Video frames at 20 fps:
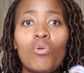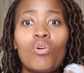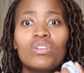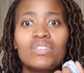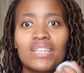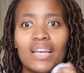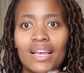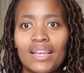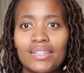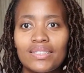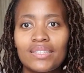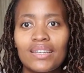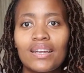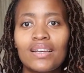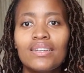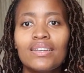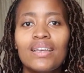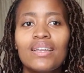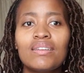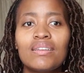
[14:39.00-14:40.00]
tighter,
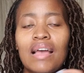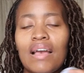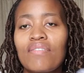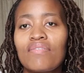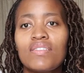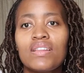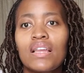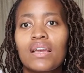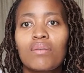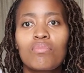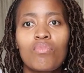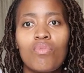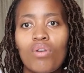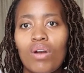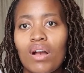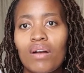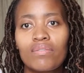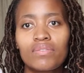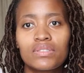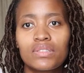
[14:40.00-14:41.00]
and I feel like more
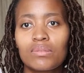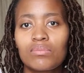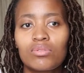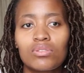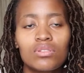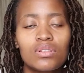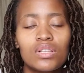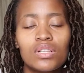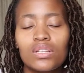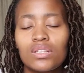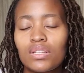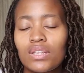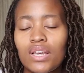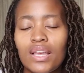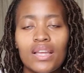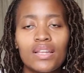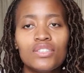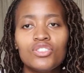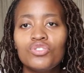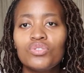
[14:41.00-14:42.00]
comfortable,
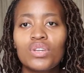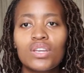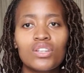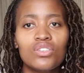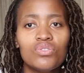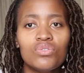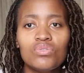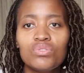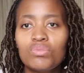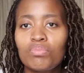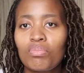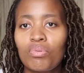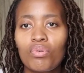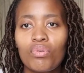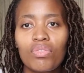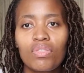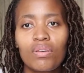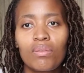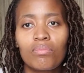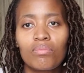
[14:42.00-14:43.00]
and you can use
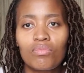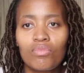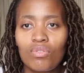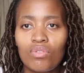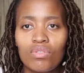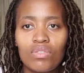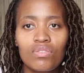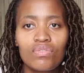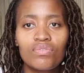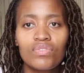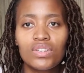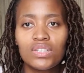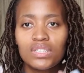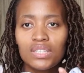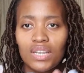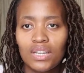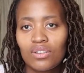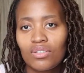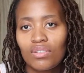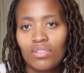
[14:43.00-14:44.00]
both them on the feet
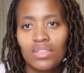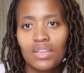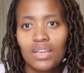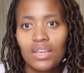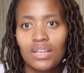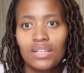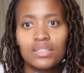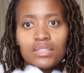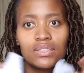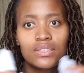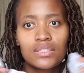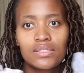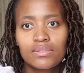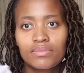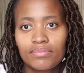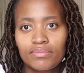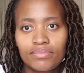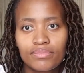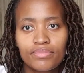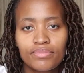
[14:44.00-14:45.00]
and on the hands.
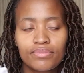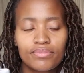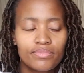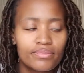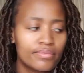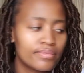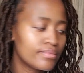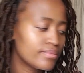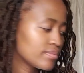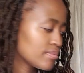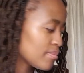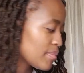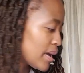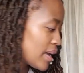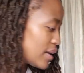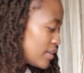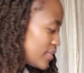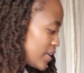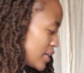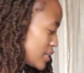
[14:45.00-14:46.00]
My
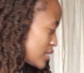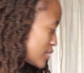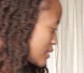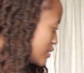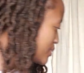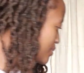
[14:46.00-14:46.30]
advice.